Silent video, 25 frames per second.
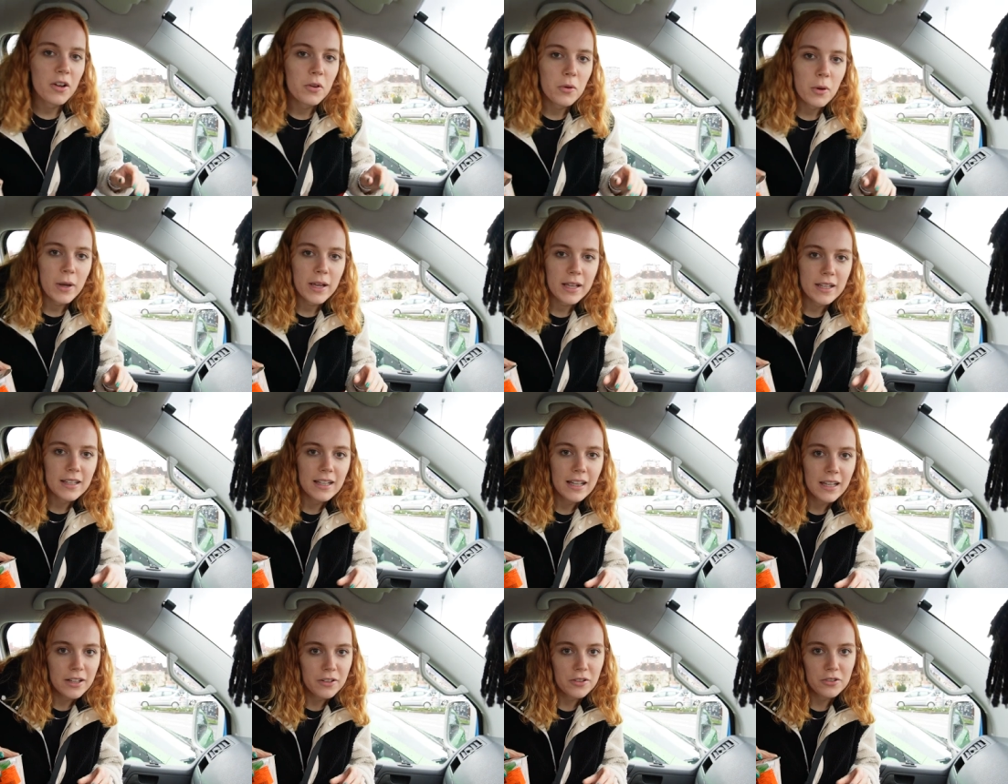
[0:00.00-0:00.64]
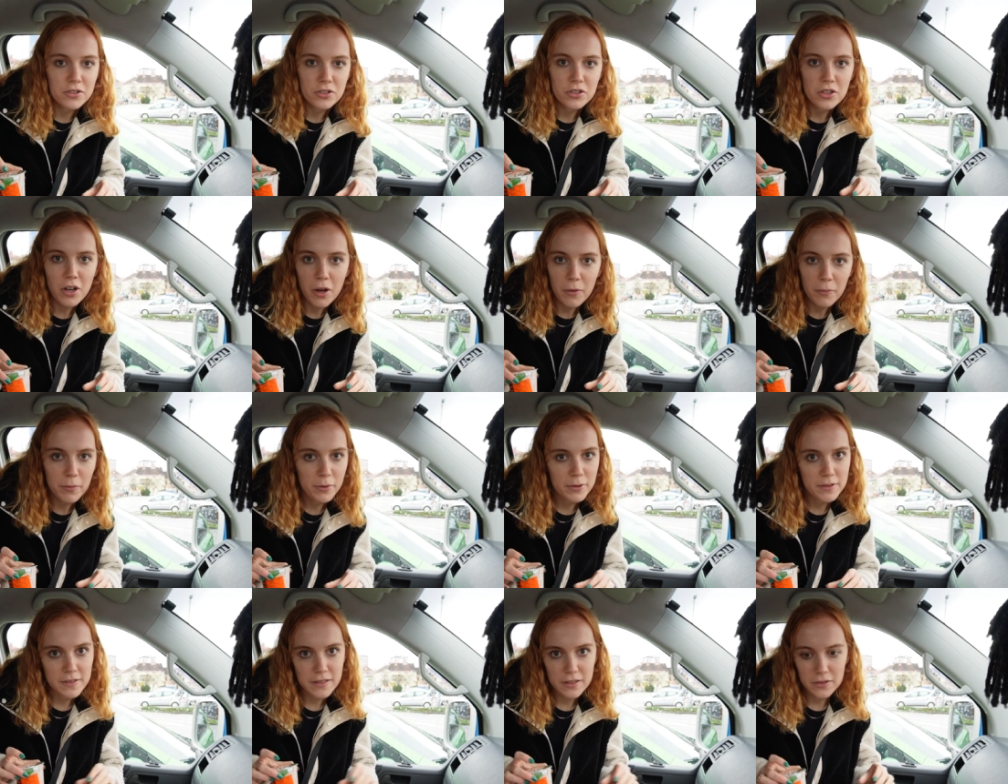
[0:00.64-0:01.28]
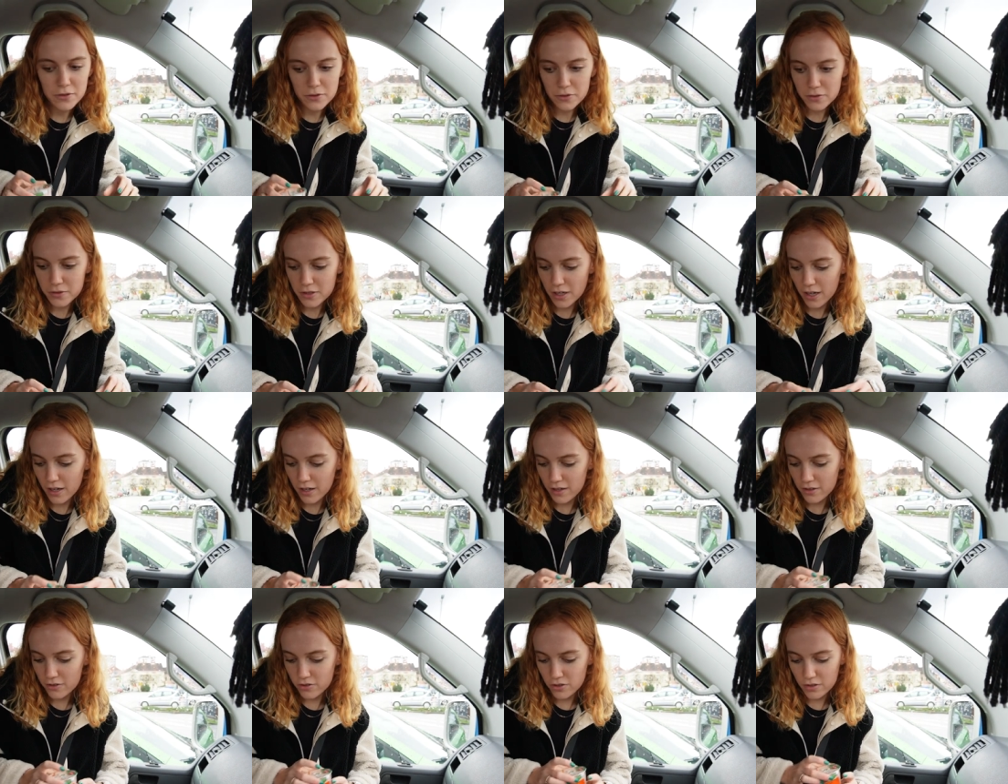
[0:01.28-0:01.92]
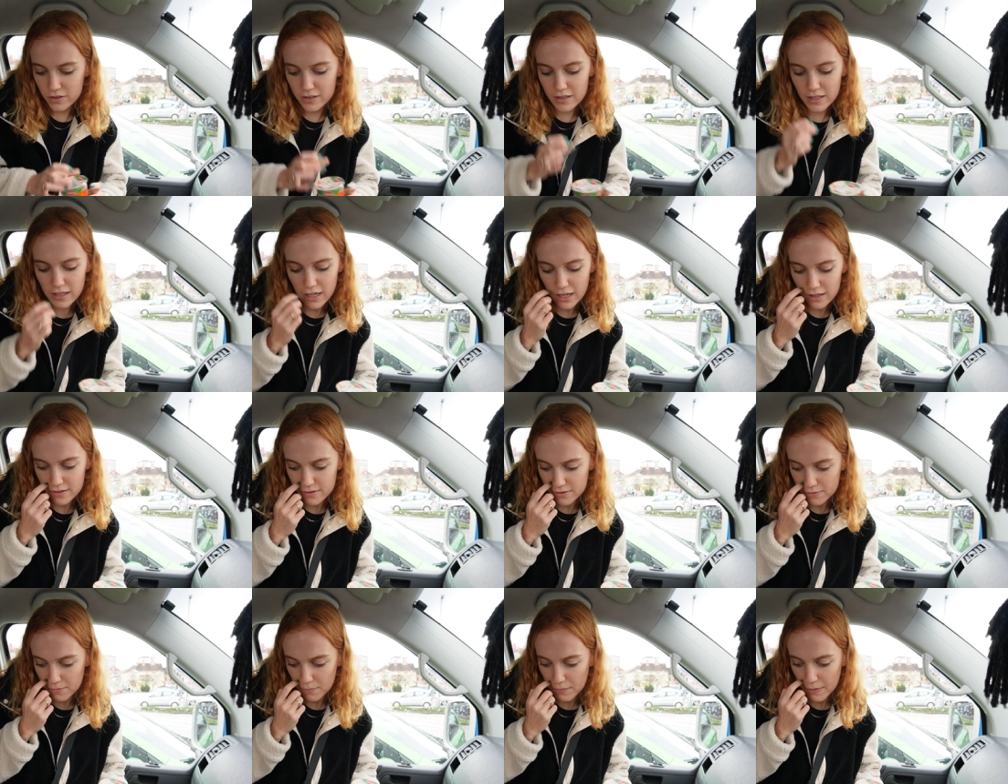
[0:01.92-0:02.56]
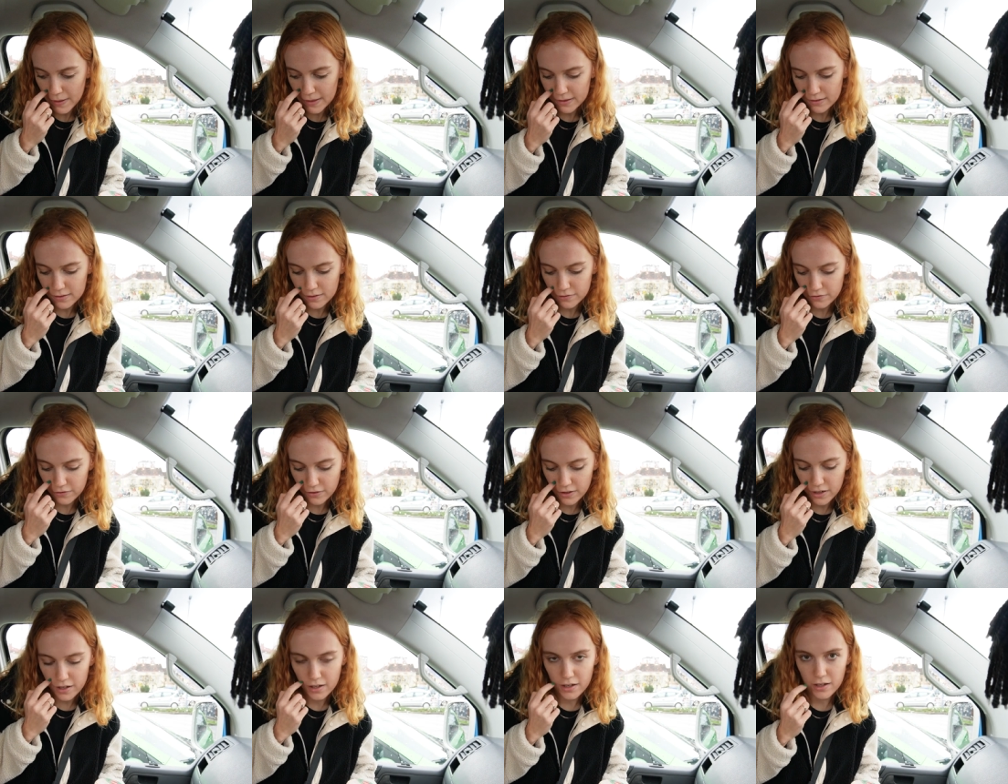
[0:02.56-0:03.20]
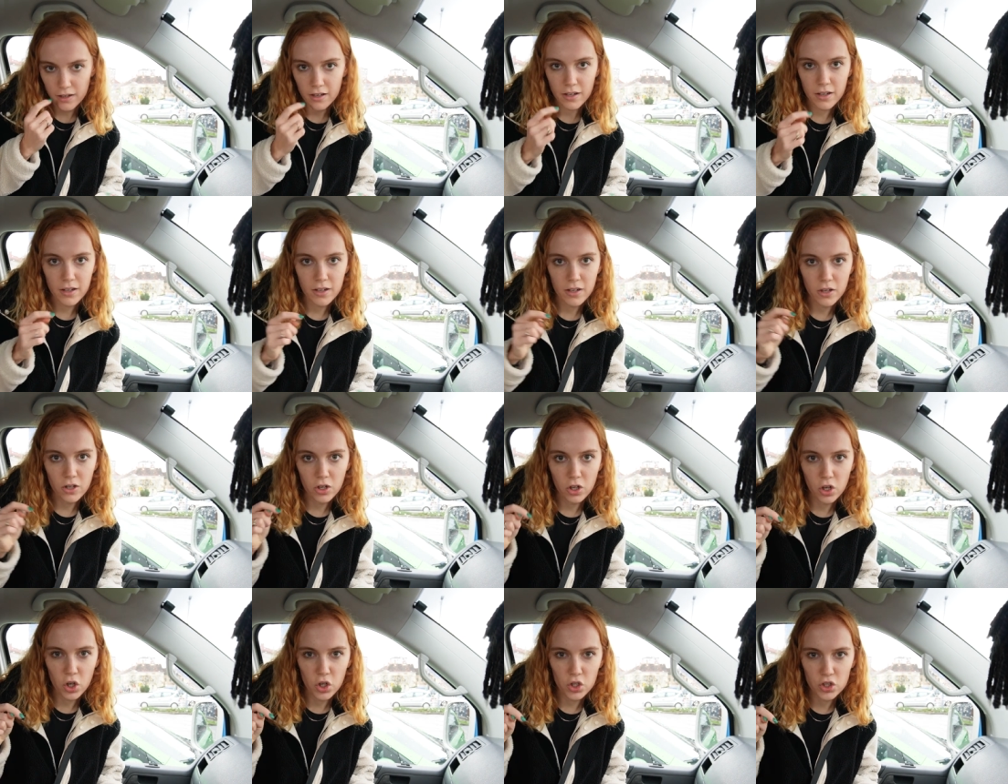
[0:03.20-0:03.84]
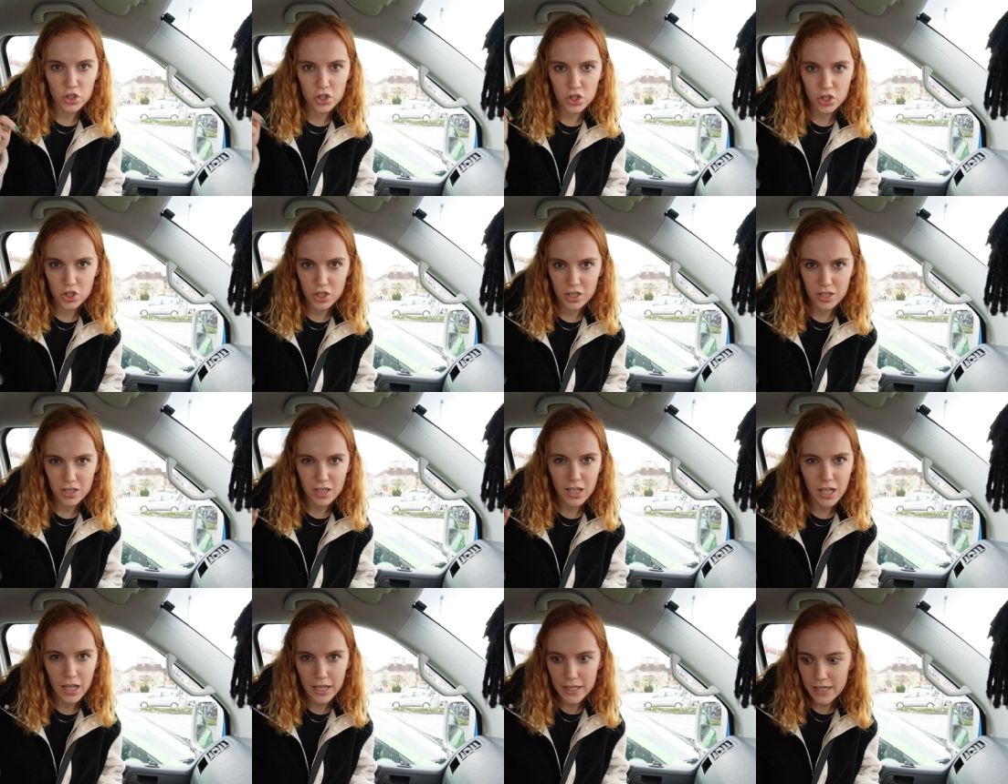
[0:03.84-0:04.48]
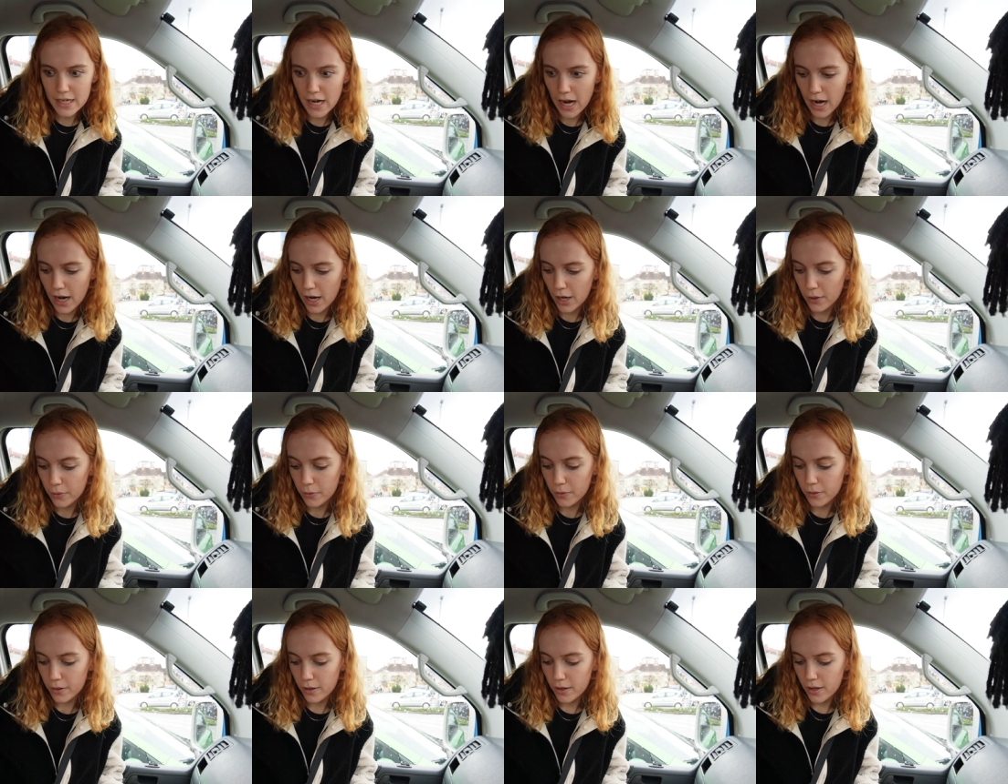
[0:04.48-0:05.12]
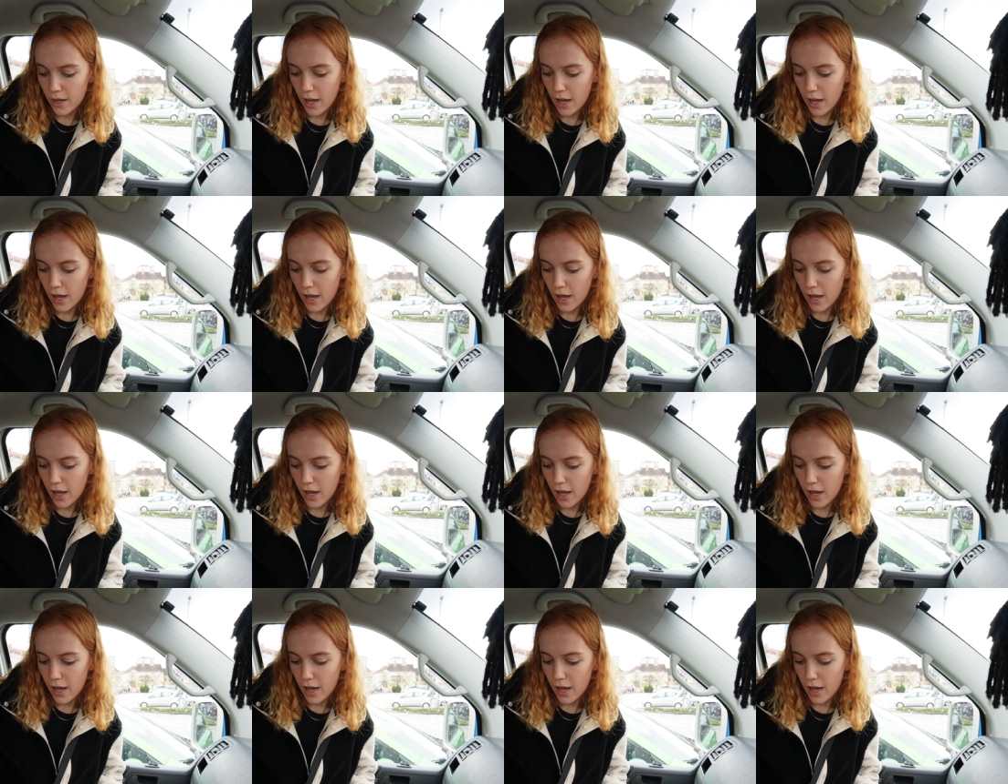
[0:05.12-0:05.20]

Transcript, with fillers: quick little shop was in order just to get some bits for lunch like now